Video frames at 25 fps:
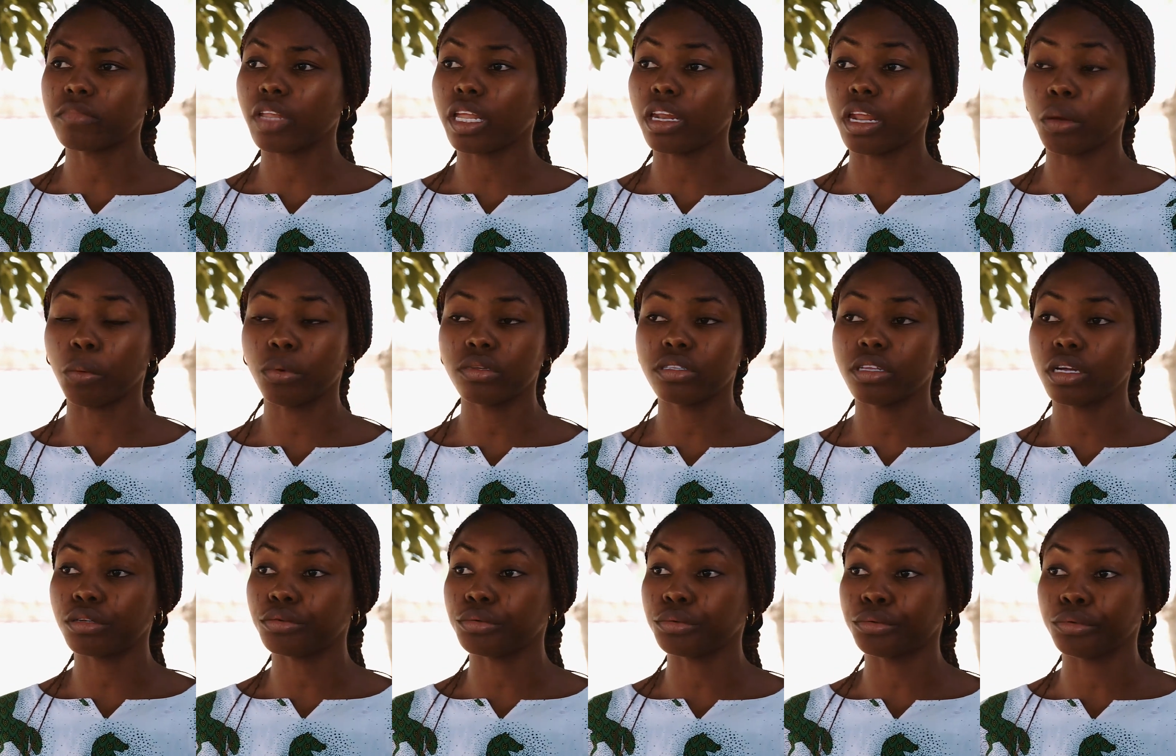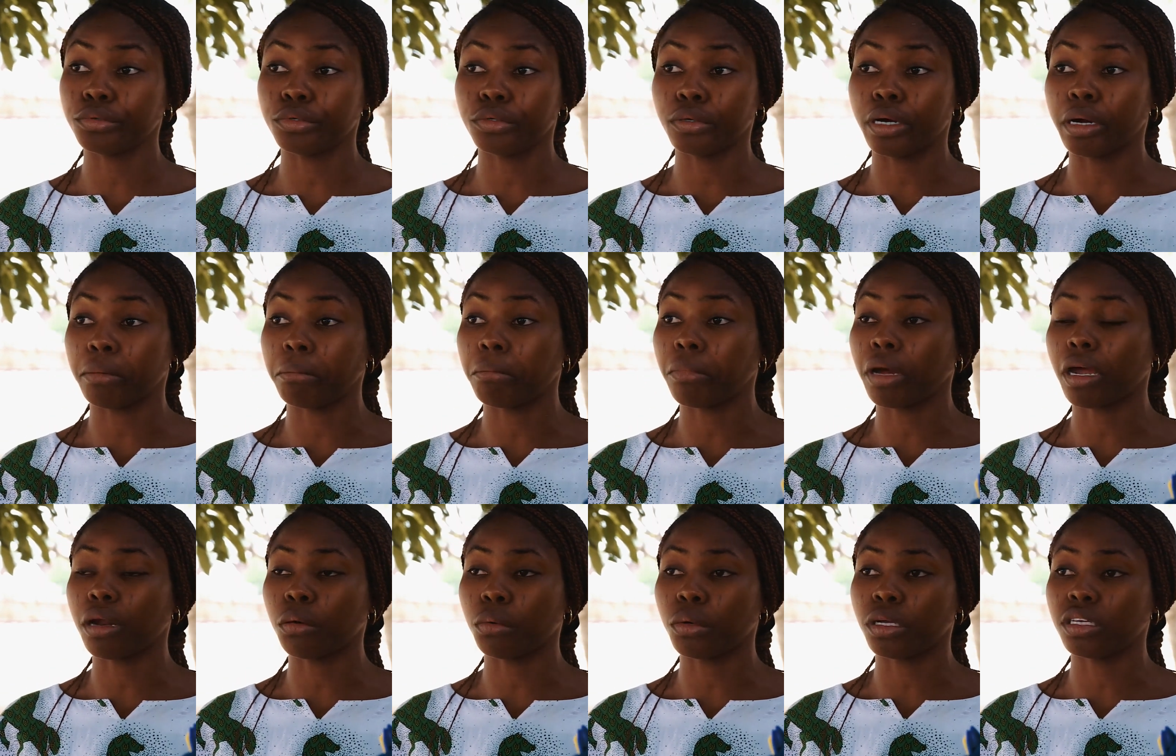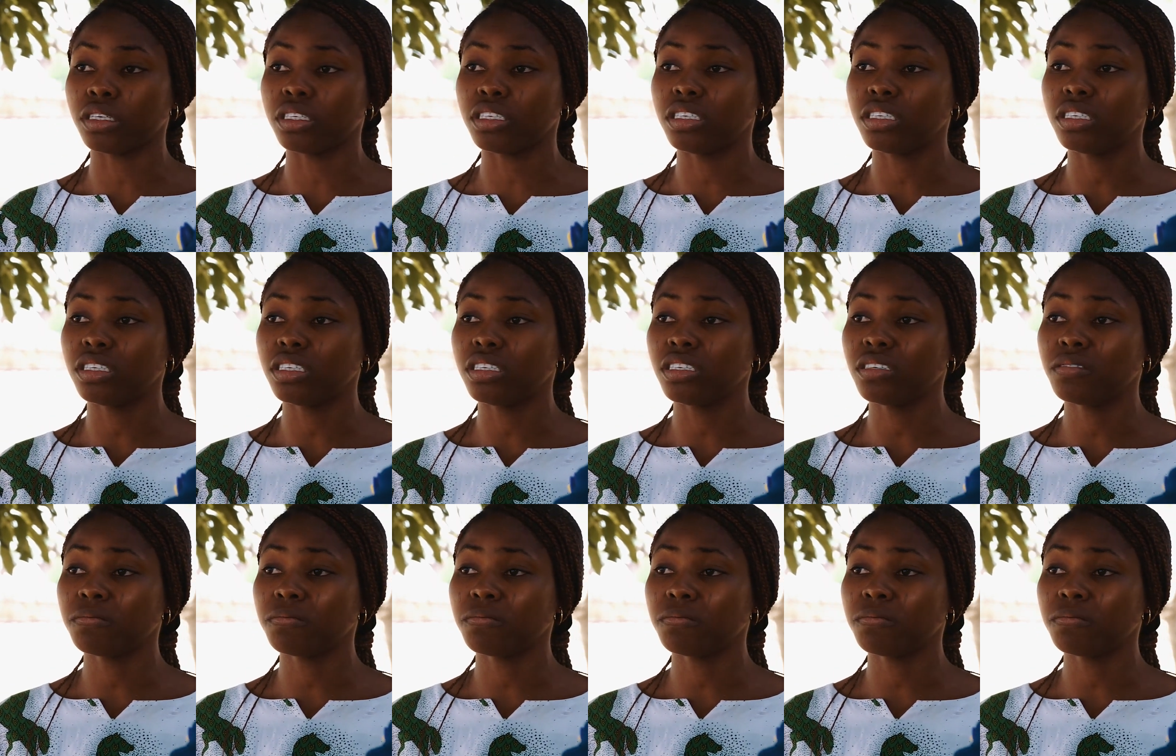and I wanted to ruin her marriage.